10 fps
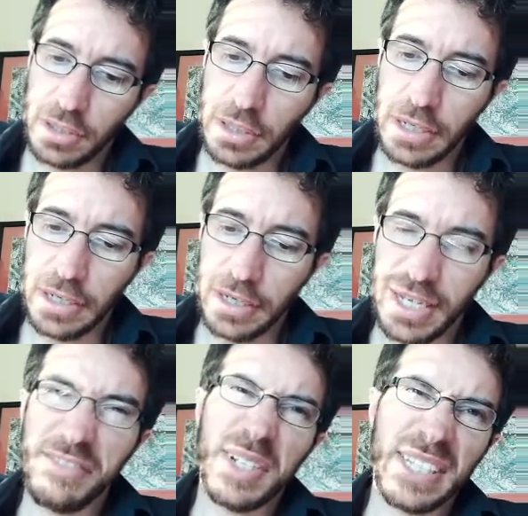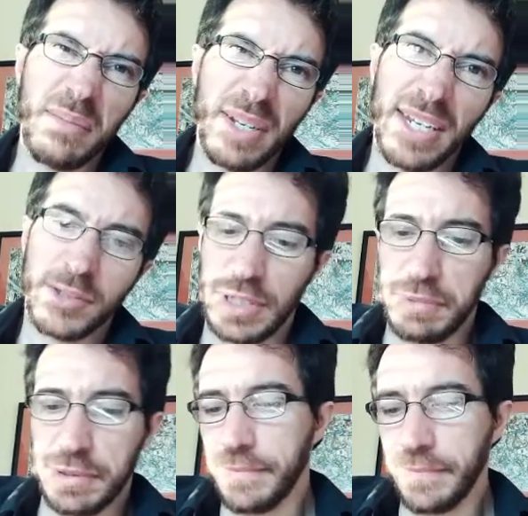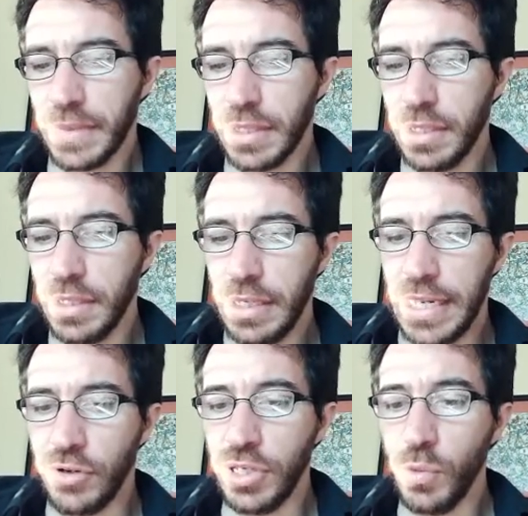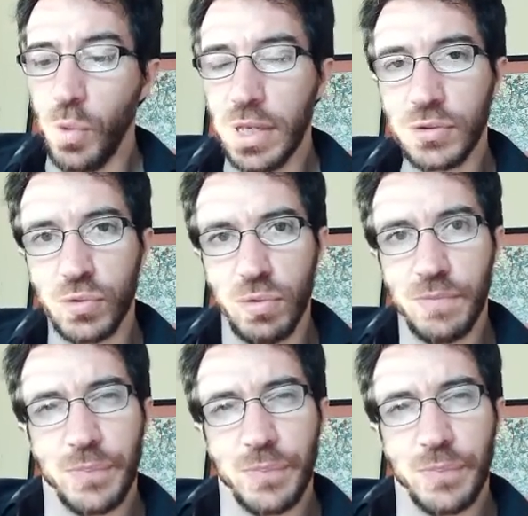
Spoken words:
infinitely many actually, and only one rule.